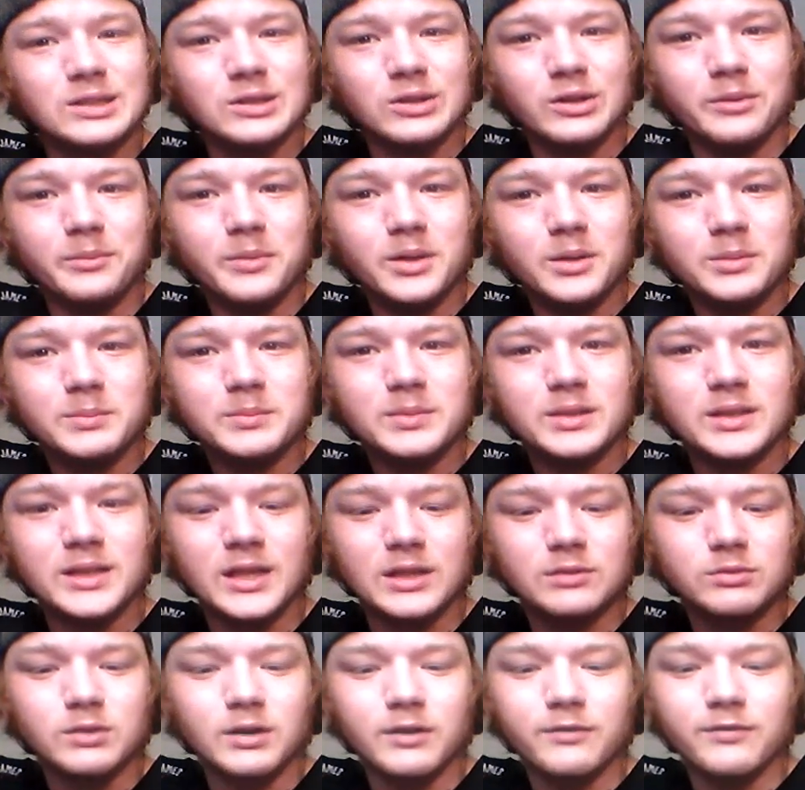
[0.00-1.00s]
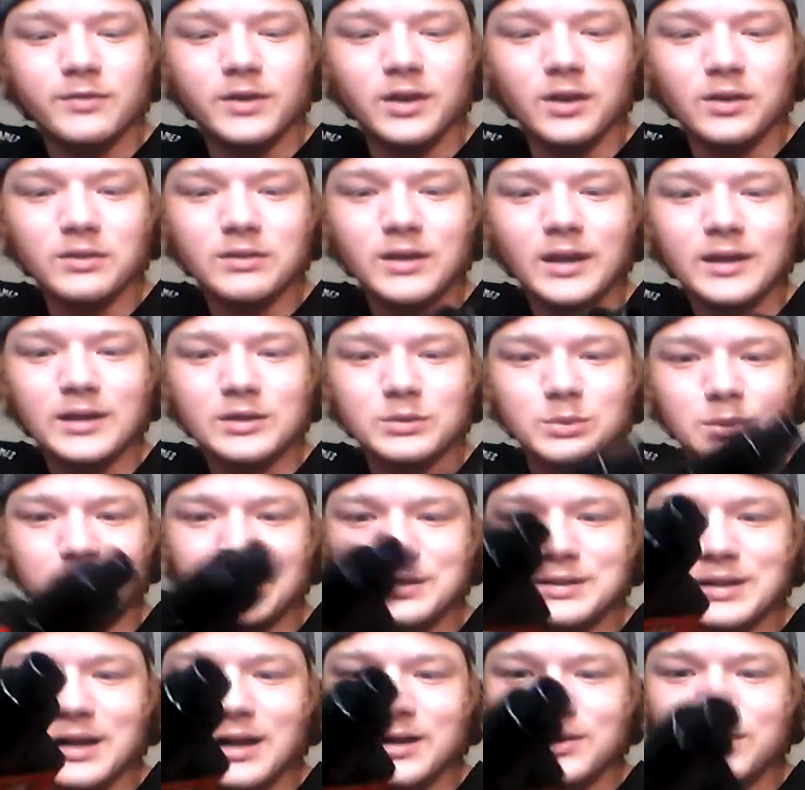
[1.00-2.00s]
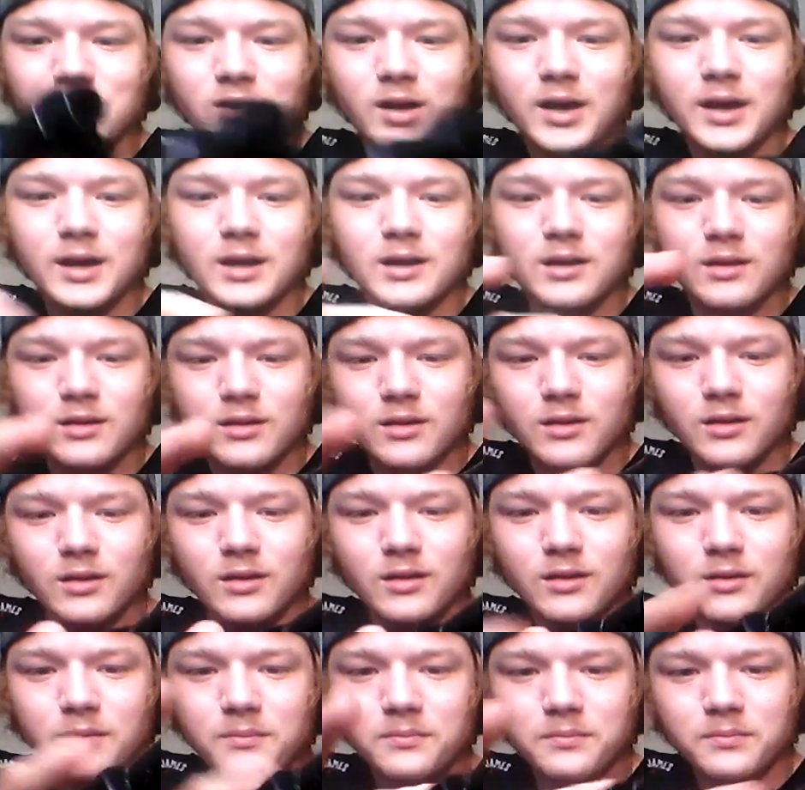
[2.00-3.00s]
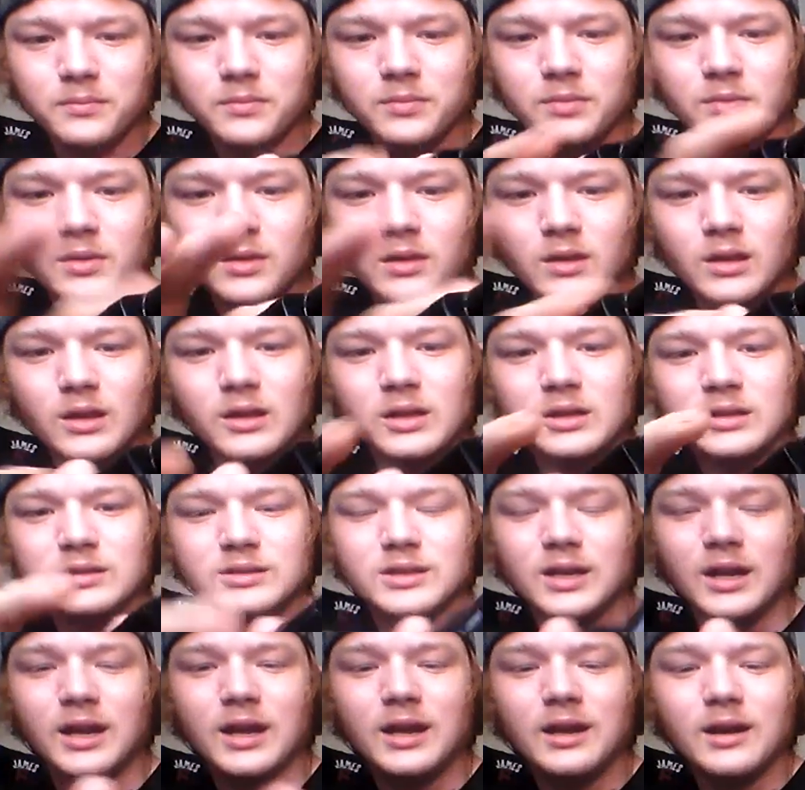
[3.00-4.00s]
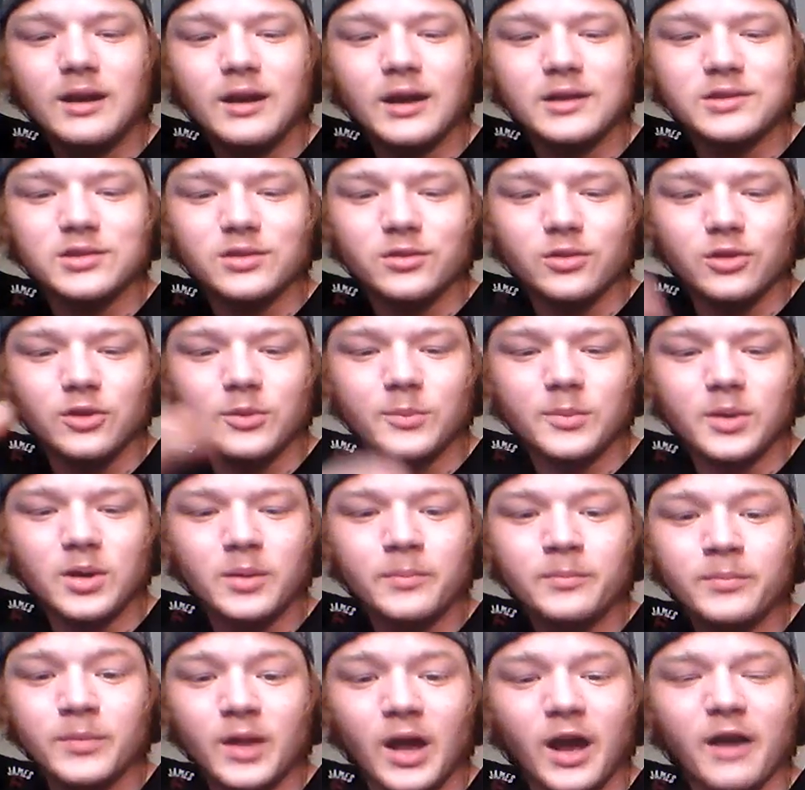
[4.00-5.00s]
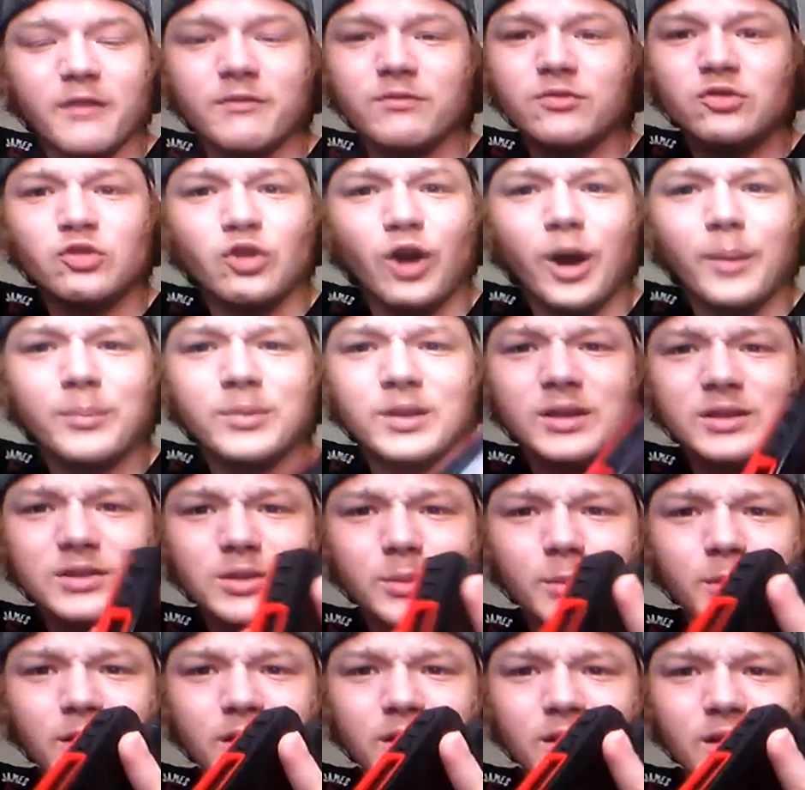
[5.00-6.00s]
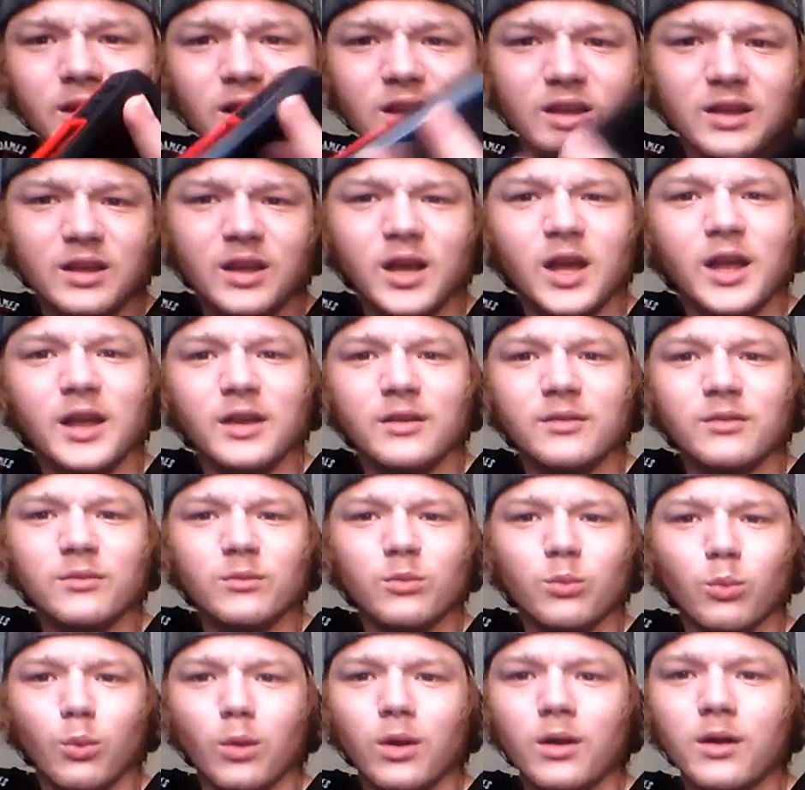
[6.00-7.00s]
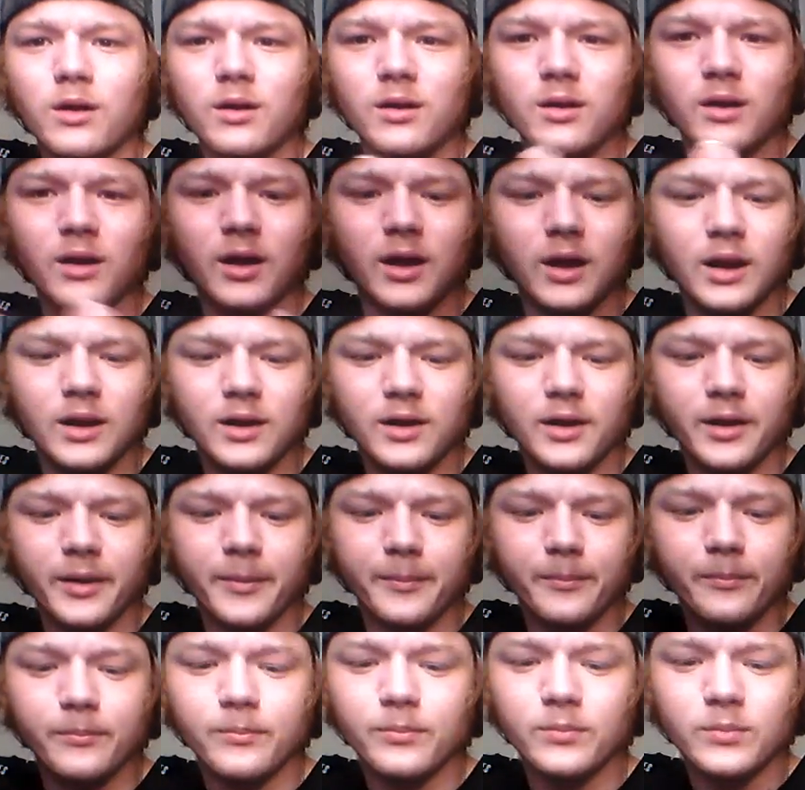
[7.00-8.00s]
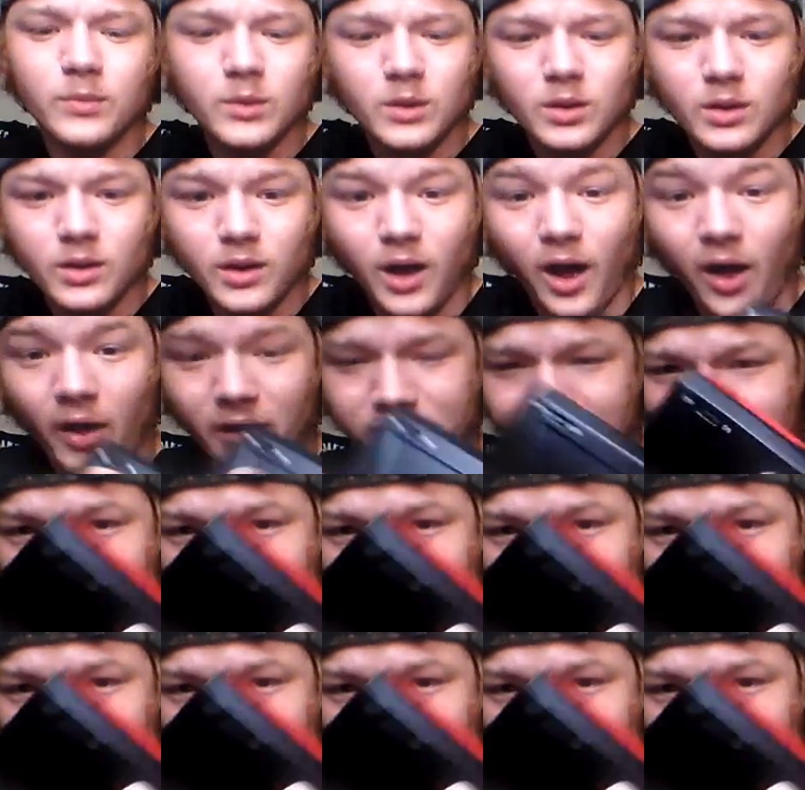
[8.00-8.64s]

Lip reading: aluminum. That's what it feels like. That's what it sounds like. It's an anodized aluminum. I've dropped this on my at work, and like